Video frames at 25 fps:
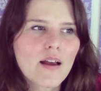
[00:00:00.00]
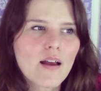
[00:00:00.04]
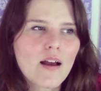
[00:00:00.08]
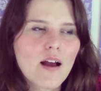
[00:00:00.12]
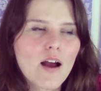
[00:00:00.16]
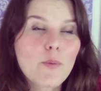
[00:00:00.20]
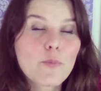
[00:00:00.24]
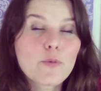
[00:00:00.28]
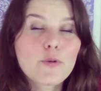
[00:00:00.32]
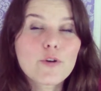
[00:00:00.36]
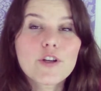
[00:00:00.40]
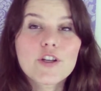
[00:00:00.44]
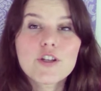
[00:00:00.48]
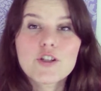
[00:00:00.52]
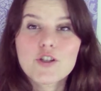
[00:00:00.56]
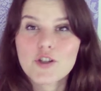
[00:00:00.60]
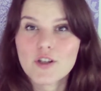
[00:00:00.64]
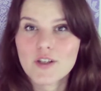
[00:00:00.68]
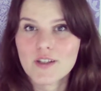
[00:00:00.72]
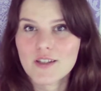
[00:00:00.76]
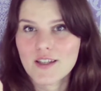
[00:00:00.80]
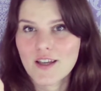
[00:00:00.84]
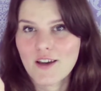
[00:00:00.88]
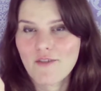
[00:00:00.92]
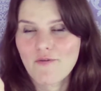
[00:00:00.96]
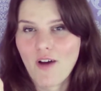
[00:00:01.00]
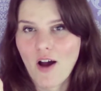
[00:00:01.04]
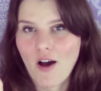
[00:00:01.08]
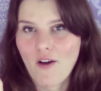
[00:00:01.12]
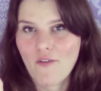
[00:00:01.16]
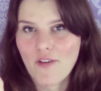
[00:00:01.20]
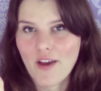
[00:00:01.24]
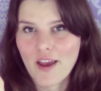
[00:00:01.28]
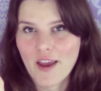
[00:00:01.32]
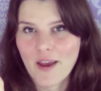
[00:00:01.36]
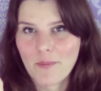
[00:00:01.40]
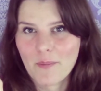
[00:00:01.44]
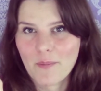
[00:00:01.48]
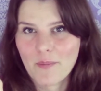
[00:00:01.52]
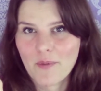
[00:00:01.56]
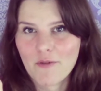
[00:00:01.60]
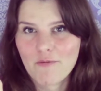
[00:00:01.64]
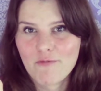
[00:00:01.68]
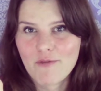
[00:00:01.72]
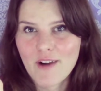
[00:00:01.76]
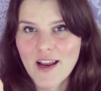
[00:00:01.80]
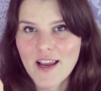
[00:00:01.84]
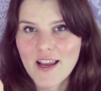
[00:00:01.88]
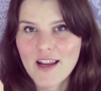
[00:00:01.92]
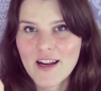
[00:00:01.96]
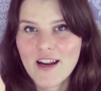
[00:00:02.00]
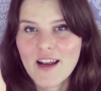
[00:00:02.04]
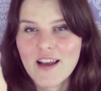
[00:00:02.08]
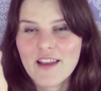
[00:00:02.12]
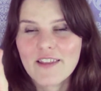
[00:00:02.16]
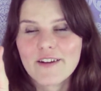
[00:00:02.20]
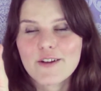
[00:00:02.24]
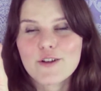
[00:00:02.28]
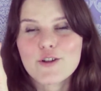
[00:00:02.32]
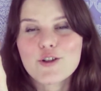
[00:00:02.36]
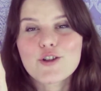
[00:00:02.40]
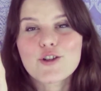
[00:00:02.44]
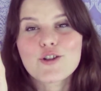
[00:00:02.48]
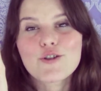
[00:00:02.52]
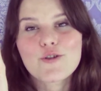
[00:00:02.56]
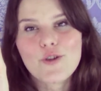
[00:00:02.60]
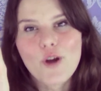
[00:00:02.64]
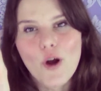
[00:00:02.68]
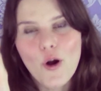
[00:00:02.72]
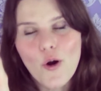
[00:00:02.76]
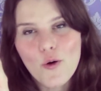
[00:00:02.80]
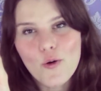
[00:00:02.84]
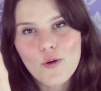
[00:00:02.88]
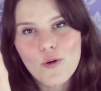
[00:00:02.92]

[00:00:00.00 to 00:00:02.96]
appreciative of him, right? They're so